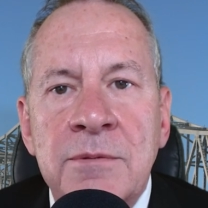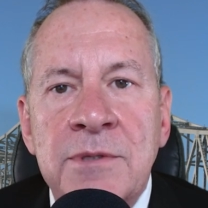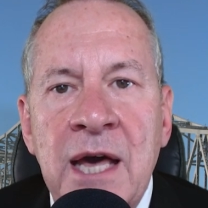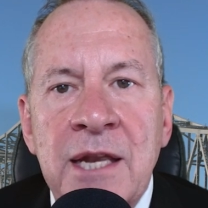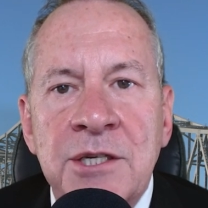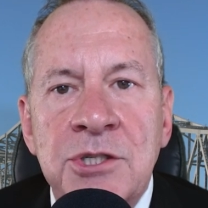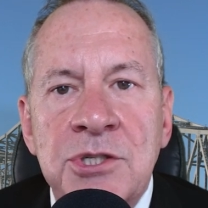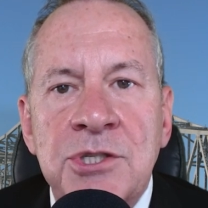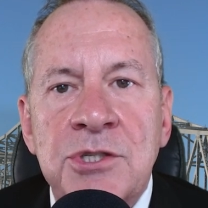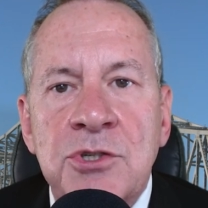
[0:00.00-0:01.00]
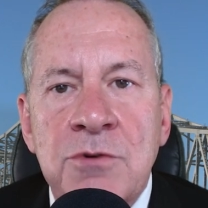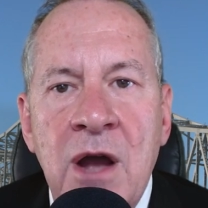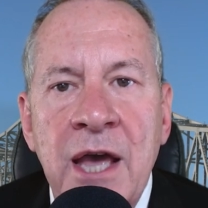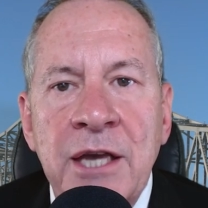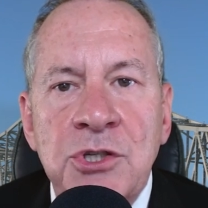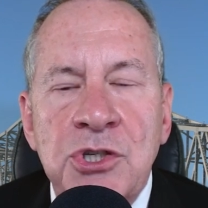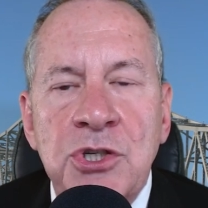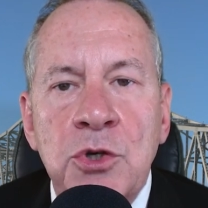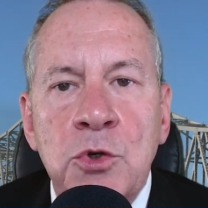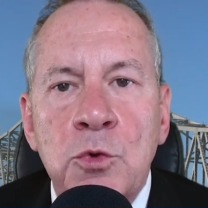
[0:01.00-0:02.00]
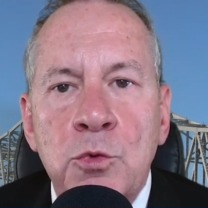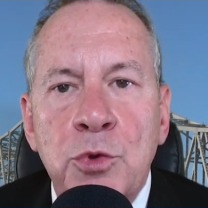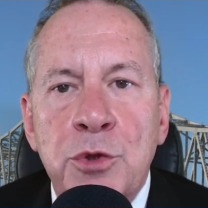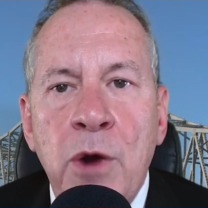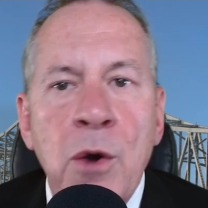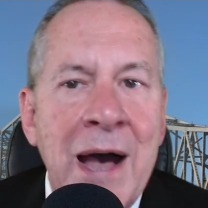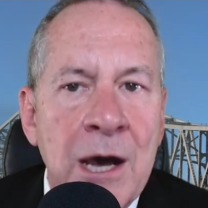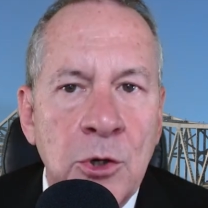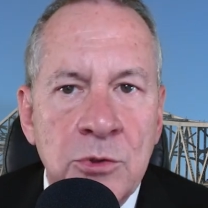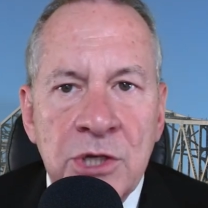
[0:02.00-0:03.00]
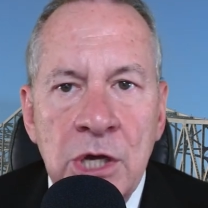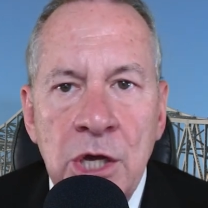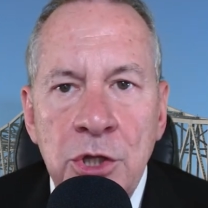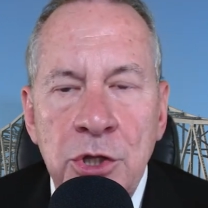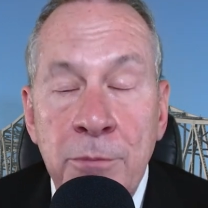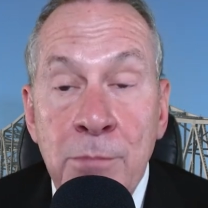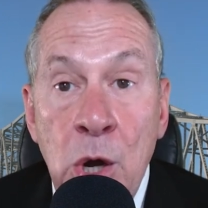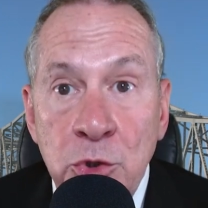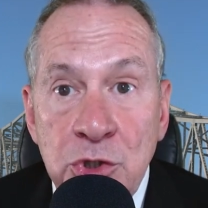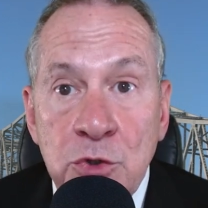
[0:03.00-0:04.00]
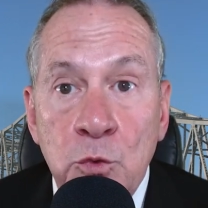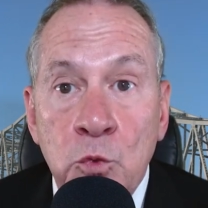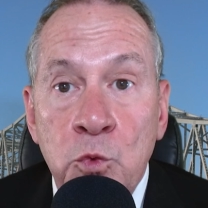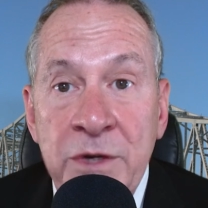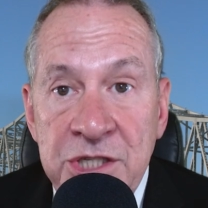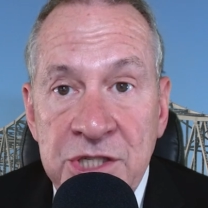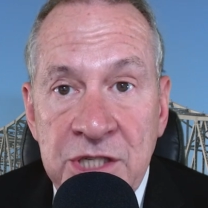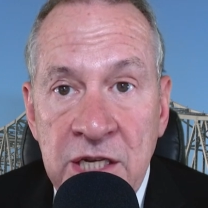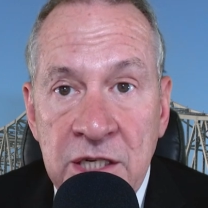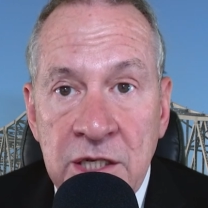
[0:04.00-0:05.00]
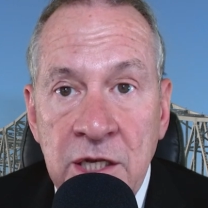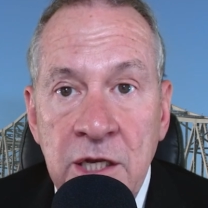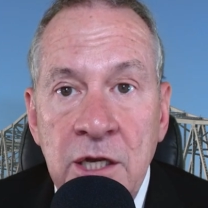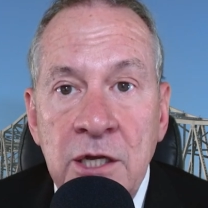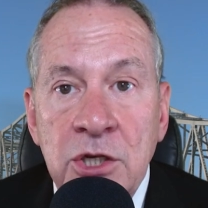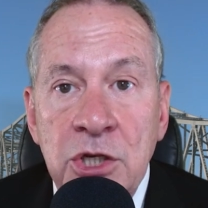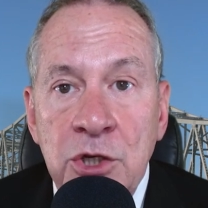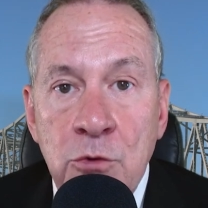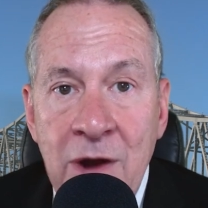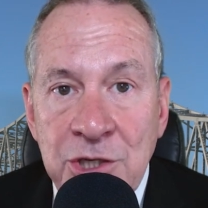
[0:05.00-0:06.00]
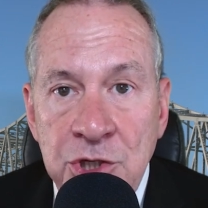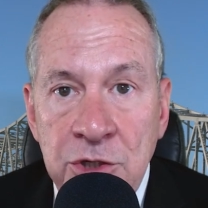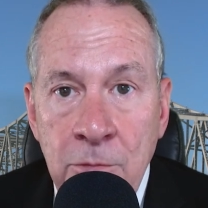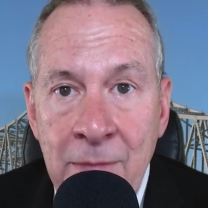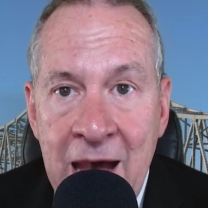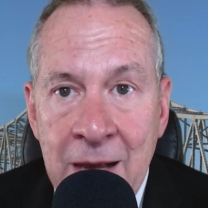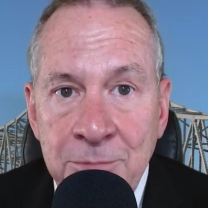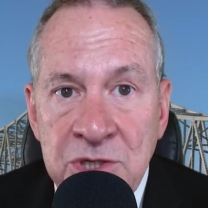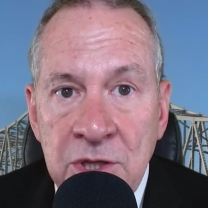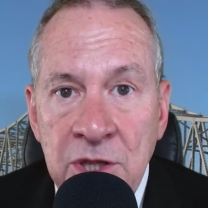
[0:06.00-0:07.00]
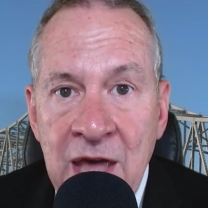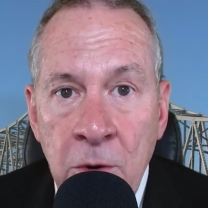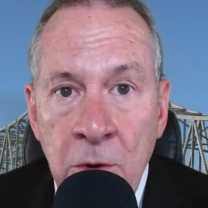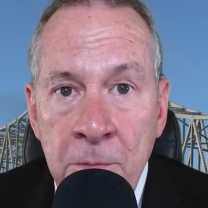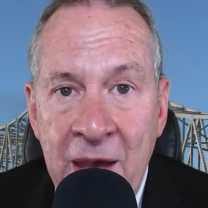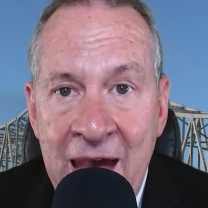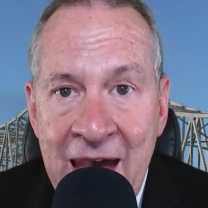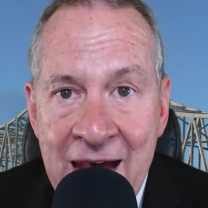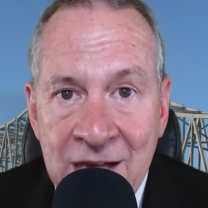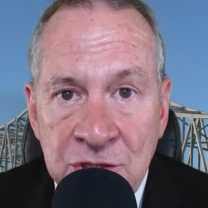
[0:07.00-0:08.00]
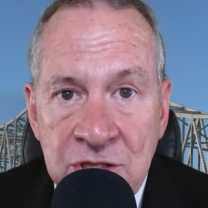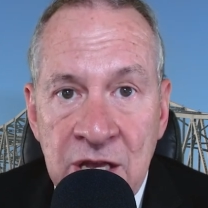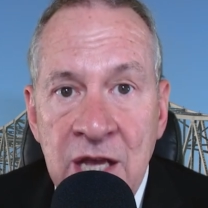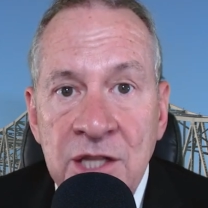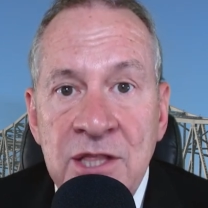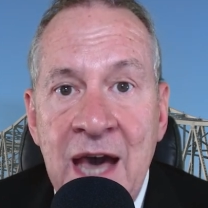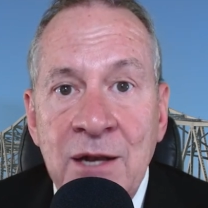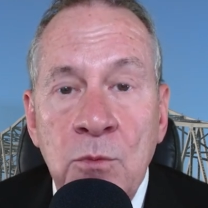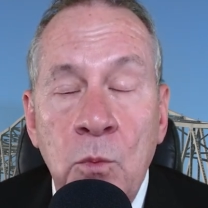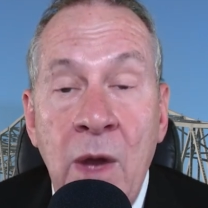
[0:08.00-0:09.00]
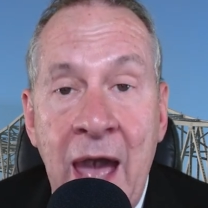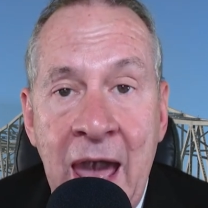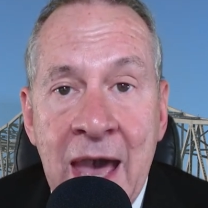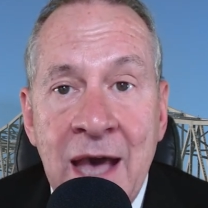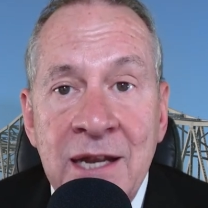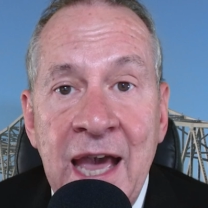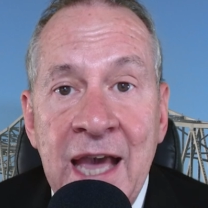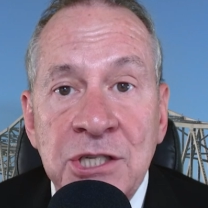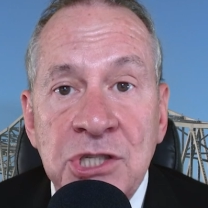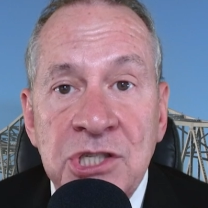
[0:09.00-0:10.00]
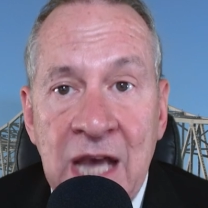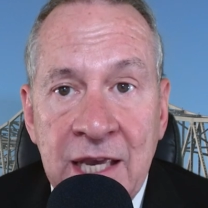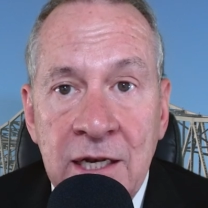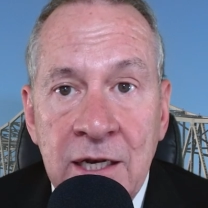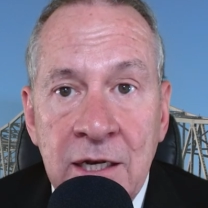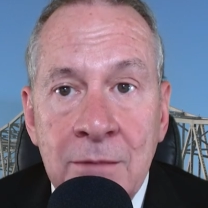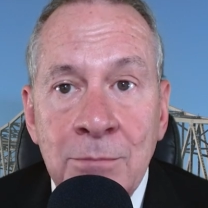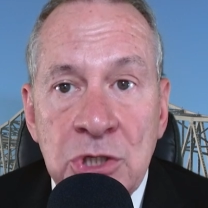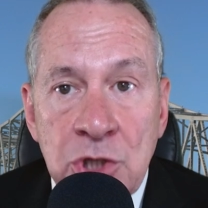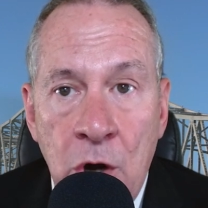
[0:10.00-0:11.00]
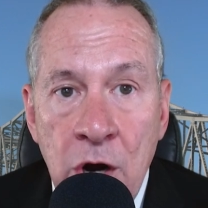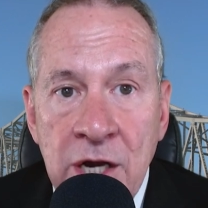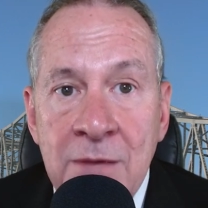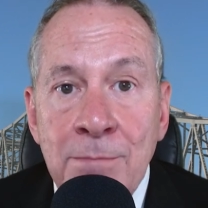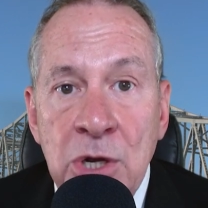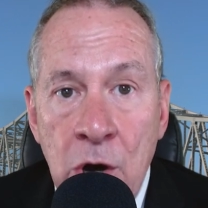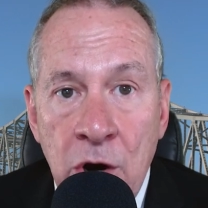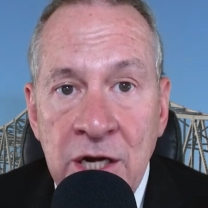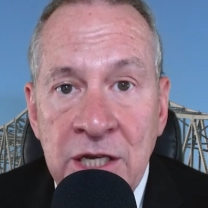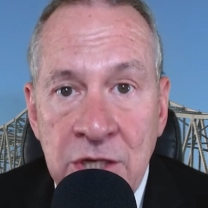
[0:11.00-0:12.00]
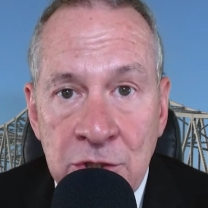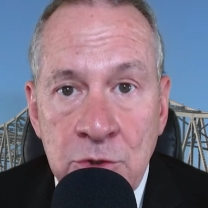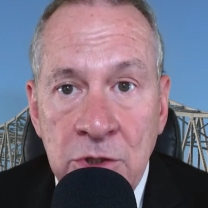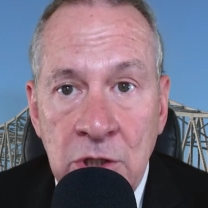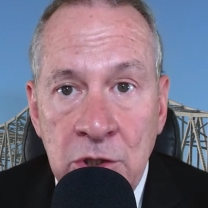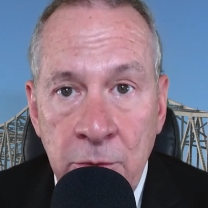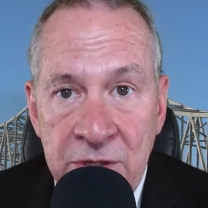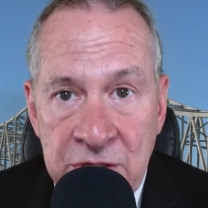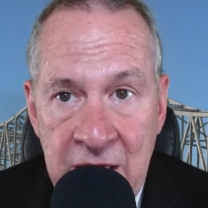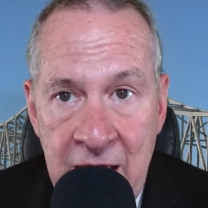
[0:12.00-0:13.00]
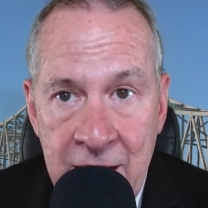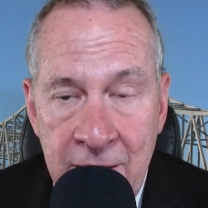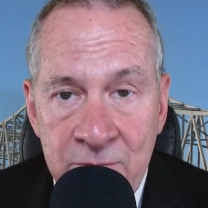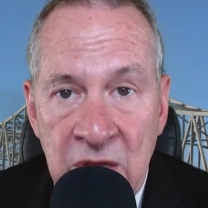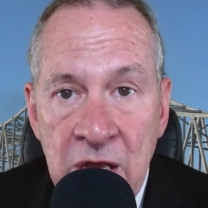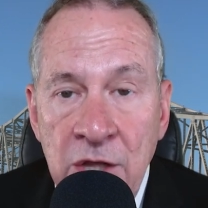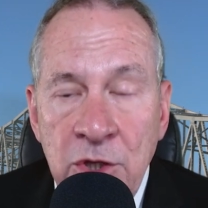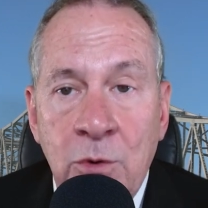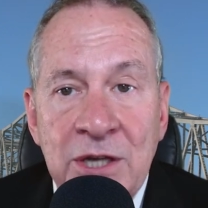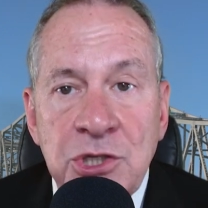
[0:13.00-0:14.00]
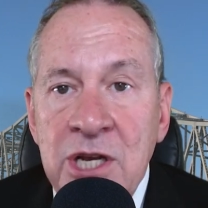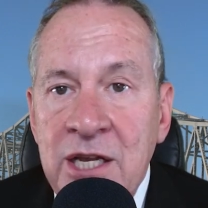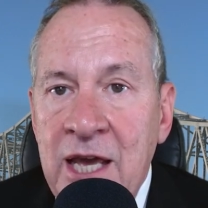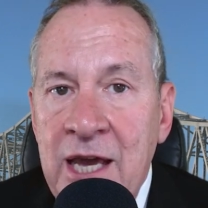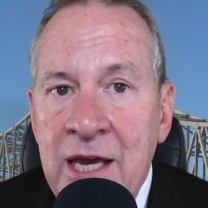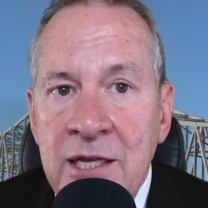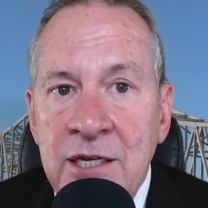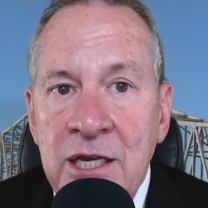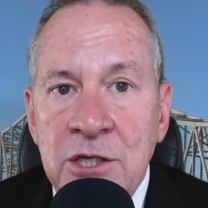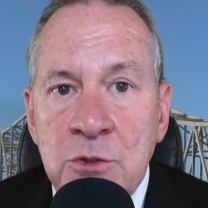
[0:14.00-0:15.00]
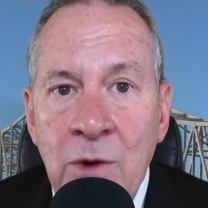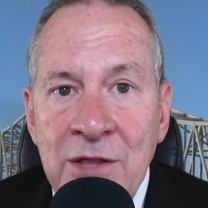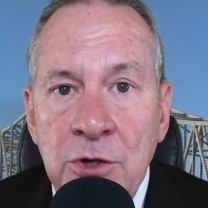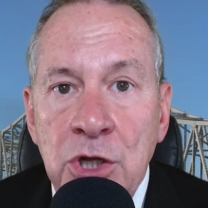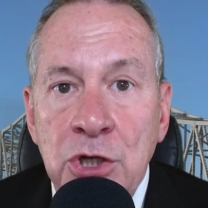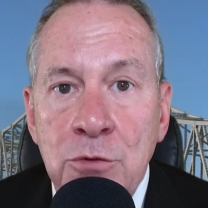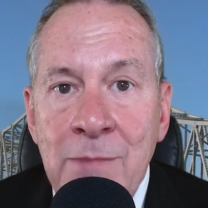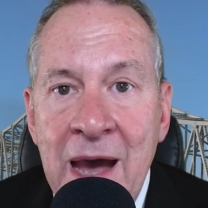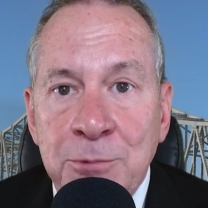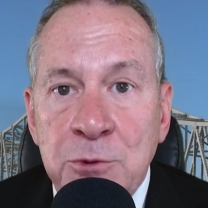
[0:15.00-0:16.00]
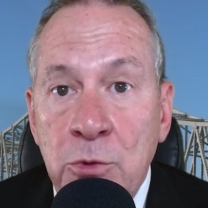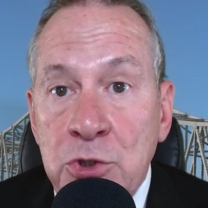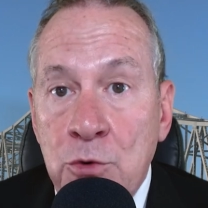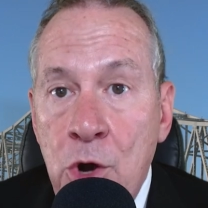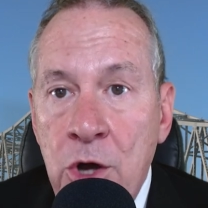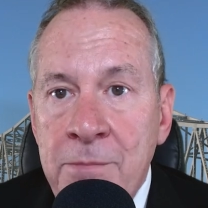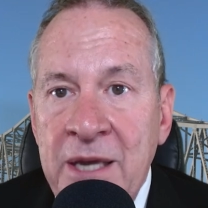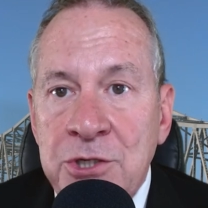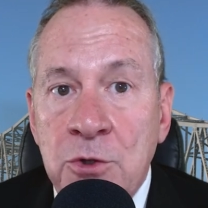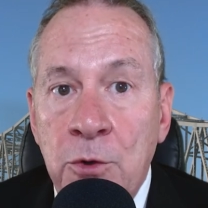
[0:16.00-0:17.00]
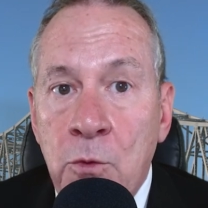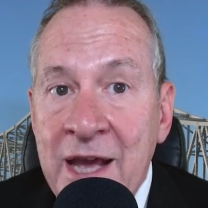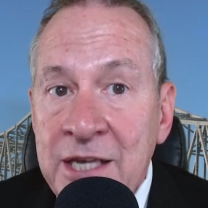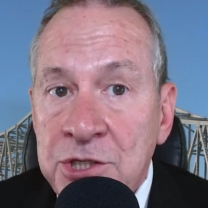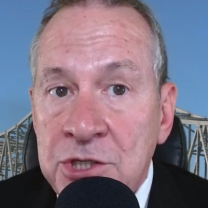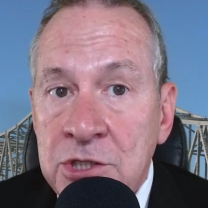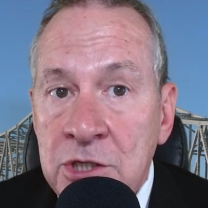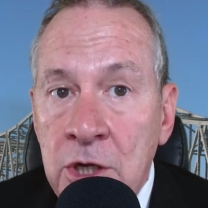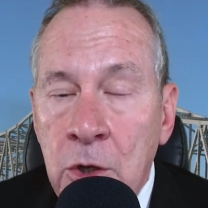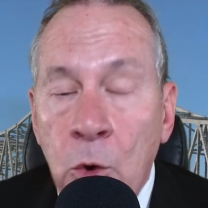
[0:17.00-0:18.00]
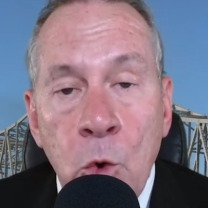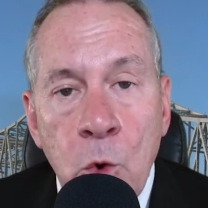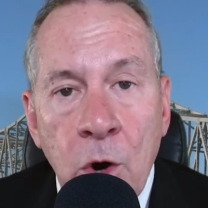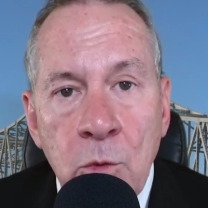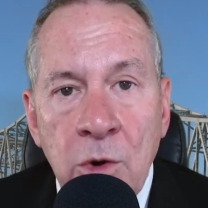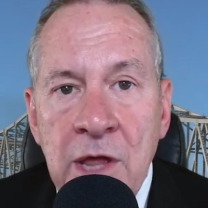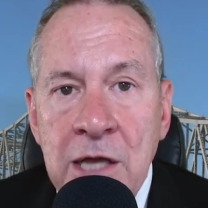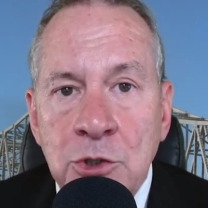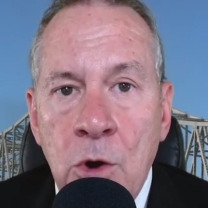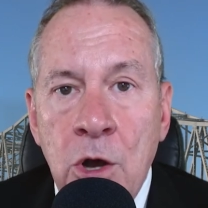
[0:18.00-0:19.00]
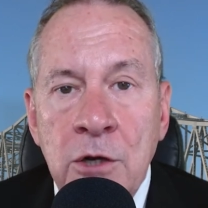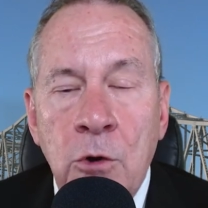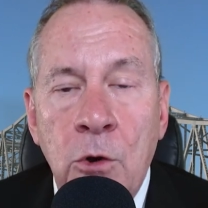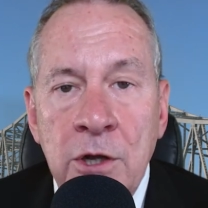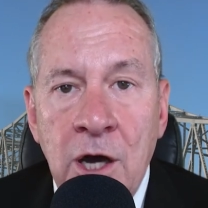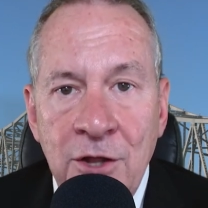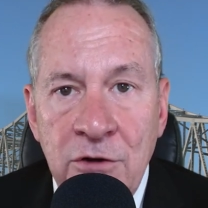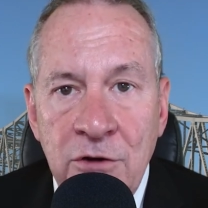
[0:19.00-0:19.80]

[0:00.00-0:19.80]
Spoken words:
is trying to throw out the most recent congressional maps that were passed that add a second majority-minority district in Louisiana. The question at hand is whether the new maps were drawn based on race, or were they drawn on other